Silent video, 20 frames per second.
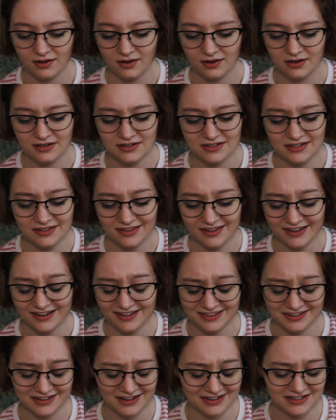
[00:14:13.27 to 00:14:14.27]
And he didn't
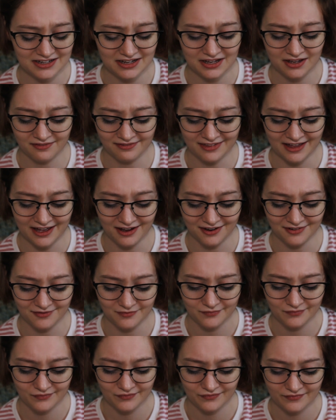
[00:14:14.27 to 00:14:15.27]
like the idea of that,
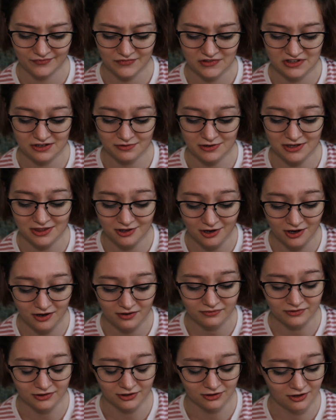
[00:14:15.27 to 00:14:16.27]
so he
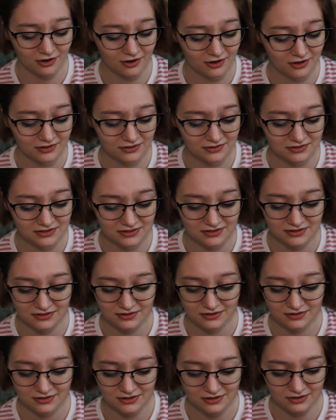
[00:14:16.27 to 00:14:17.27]
thought for a long,
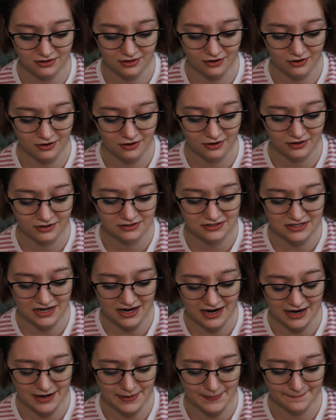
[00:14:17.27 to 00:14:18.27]
long
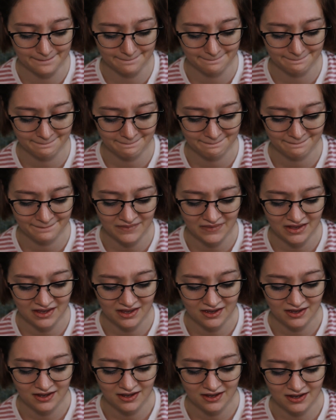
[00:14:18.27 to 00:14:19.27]
time.
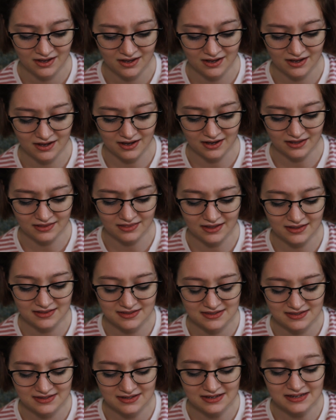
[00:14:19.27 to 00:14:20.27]
And
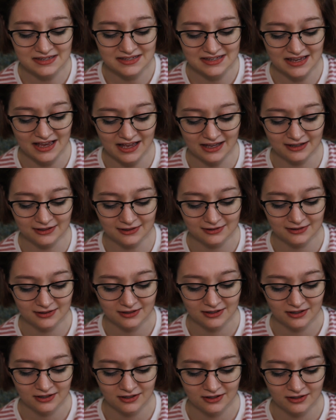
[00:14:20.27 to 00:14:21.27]
then he said,
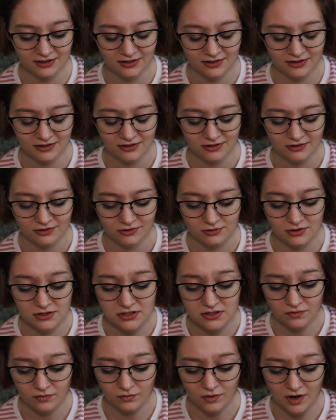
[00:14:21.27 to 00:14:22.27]

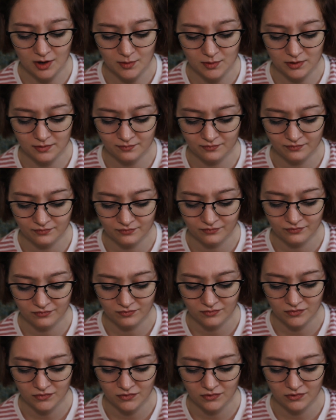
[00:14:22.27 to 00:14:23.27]
"Christopher Robin,
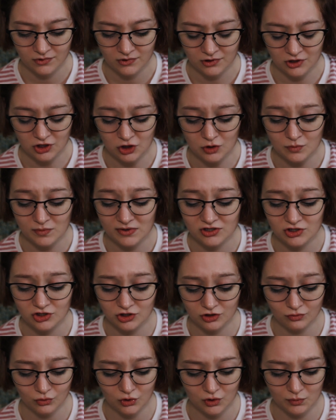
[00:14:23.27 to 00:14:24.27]
you must
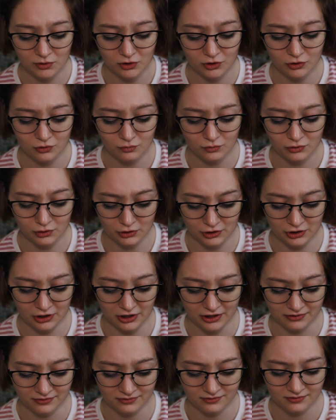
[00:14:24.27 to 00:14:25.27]
shoot the balloon with your
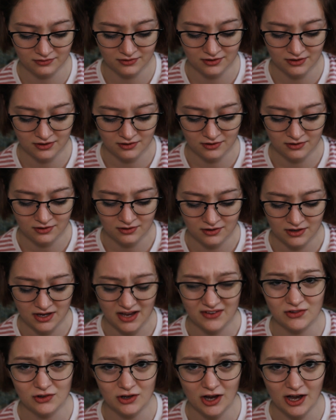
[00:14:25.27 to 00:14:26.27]
gun.
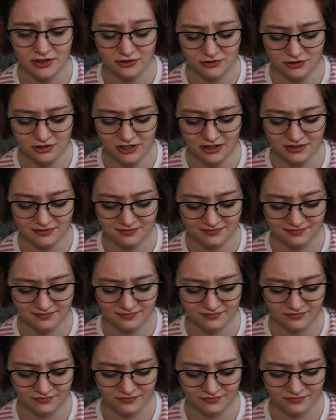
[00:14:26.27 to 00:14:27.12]
Have you got your gun?"